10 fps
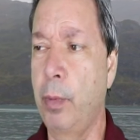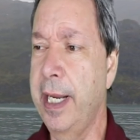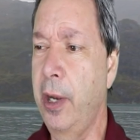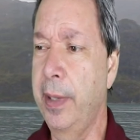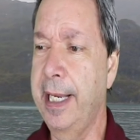
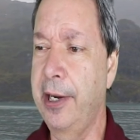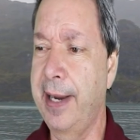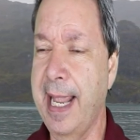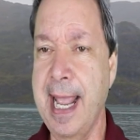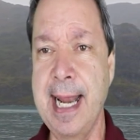We don't
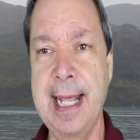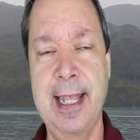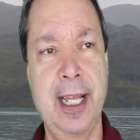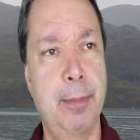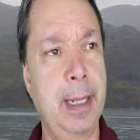hear
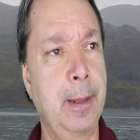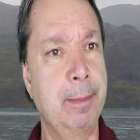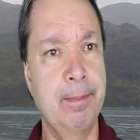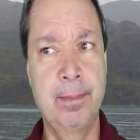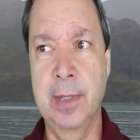anything
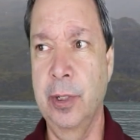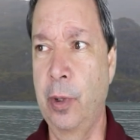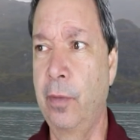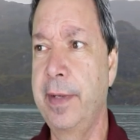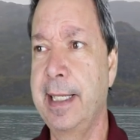about
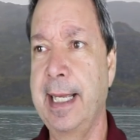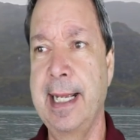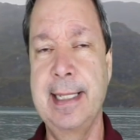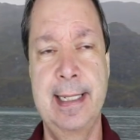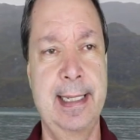COVID
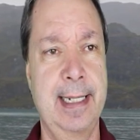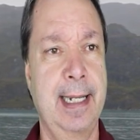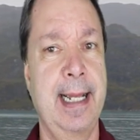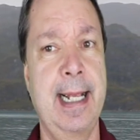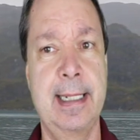cases in
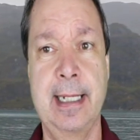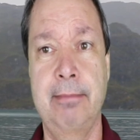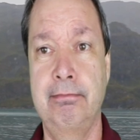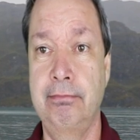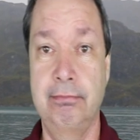Alaska.